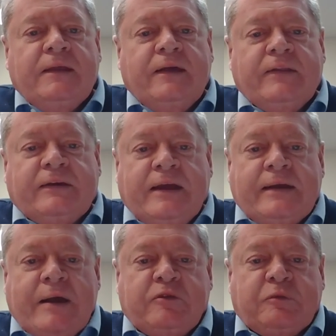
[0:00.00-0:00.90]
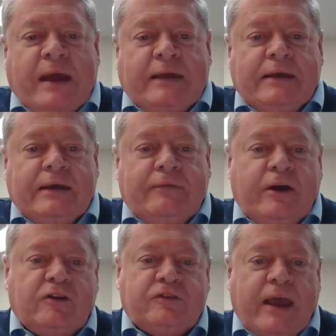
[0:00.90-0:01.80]
the king comes back in, and
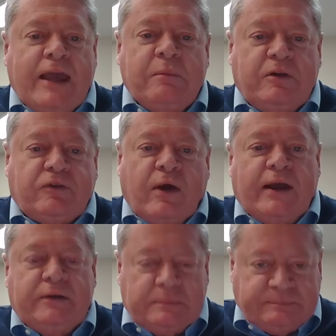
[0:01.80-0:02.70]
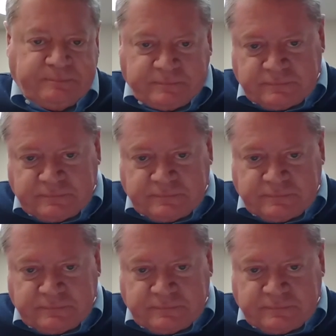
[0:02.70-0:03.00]
there's Haman trying to